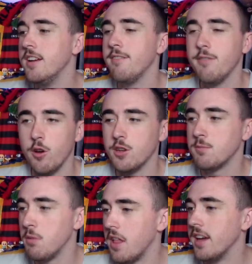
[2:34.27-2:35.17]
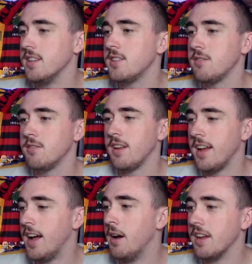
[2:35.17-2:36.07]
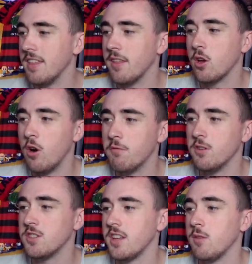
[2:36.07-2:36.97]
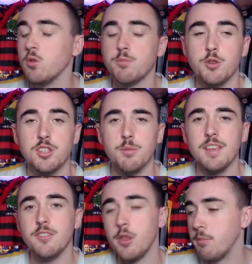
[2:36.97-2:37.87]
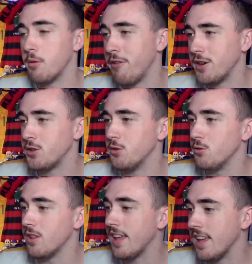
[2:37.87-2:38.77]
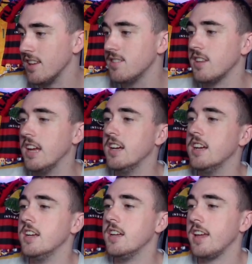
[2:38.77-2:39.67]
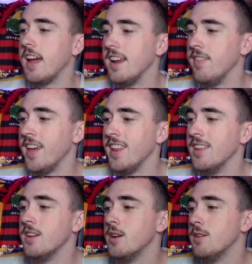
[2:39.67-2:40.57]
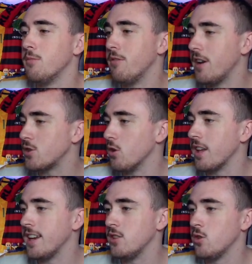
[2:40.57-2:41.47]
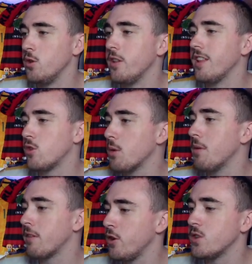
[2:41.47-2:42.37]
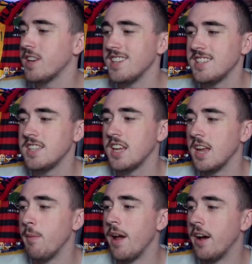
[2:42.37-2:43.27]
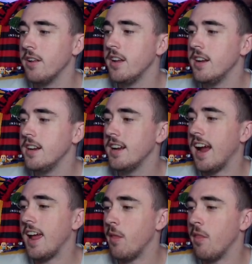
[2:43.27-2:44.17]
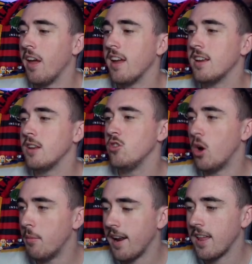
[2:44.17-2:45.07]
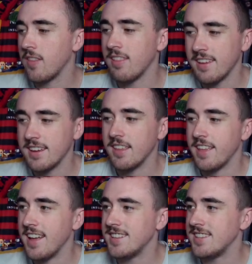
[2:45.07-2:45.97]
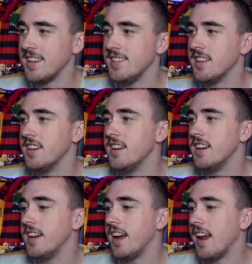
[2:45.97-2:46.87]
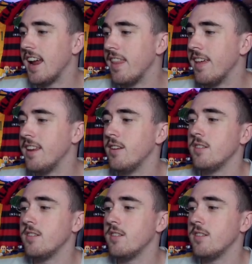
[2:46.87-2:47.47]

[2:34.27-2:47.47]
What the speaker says: first place in the Conference League, which puts them into the professional leagues. And then Professional League 2, it took them a few seasons to get them out. And then they dominated the league at that season. And then